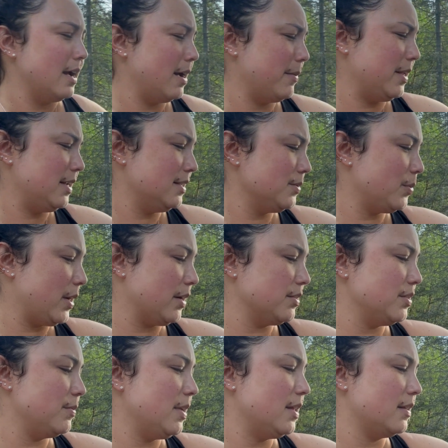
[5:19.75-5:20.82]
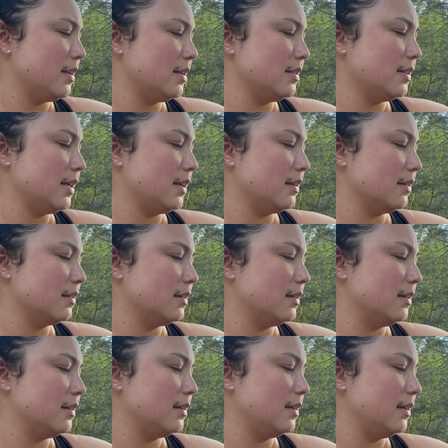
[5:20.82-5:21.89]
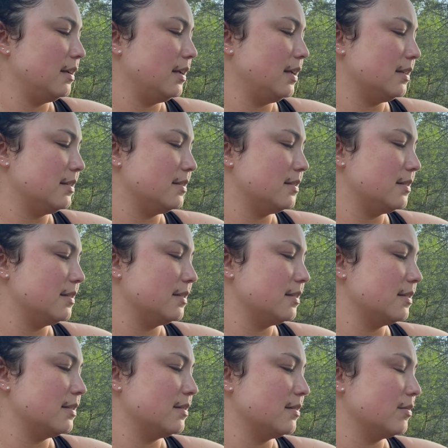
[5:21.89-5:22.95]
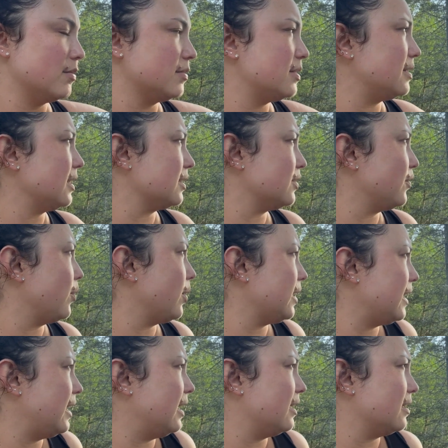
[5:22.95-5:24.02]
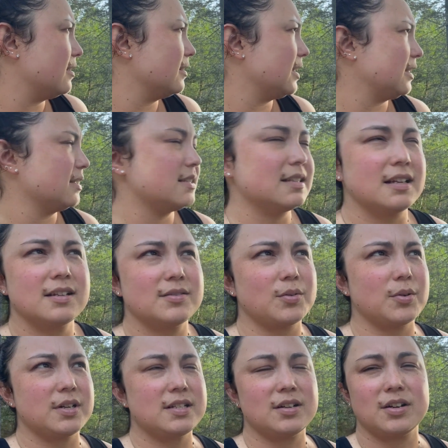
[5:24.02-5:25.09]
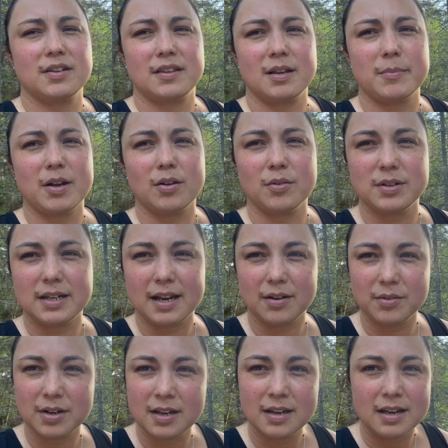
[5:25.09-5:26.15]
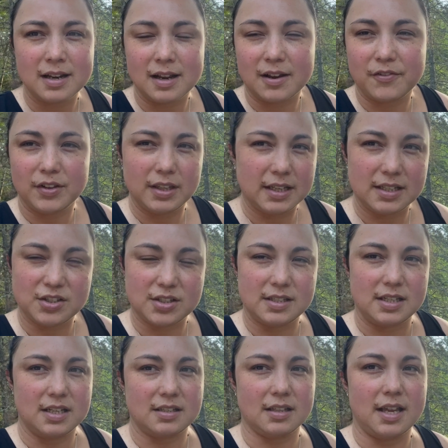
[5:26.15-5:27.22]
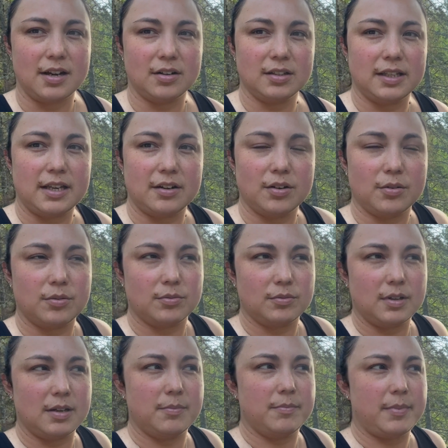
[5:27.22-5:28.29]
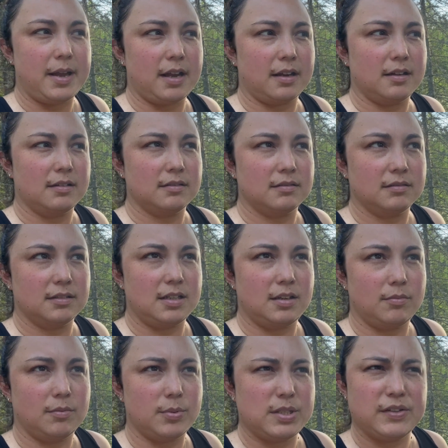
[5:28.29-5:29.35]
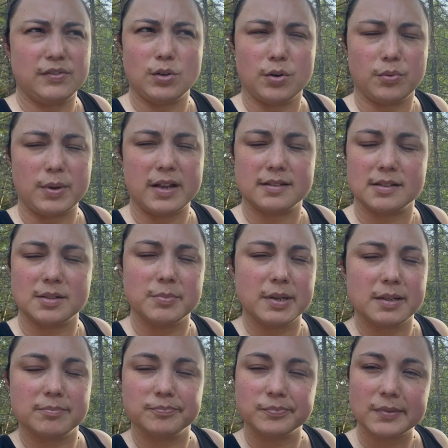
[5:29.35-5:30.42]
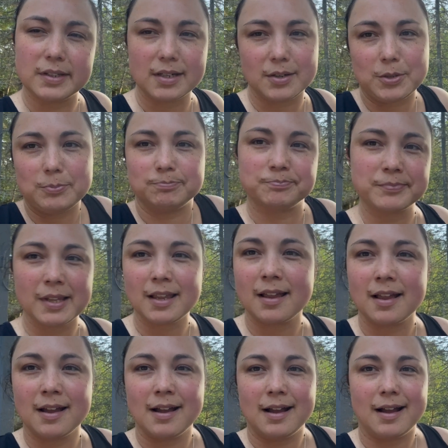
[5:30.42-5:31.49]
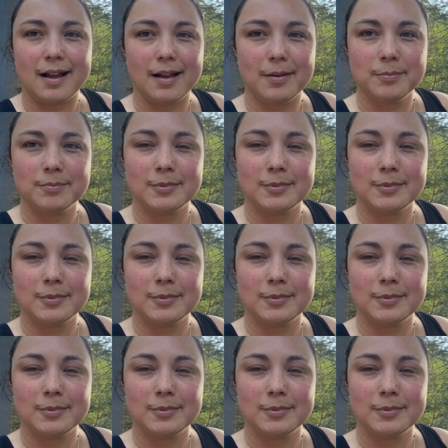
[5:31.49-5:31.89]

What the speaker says: It is weird to me that it's 6:40 and the sun is already starting to think about going down. I feel like it just stays lighter later back in the Pacific Northwest, but I don't know.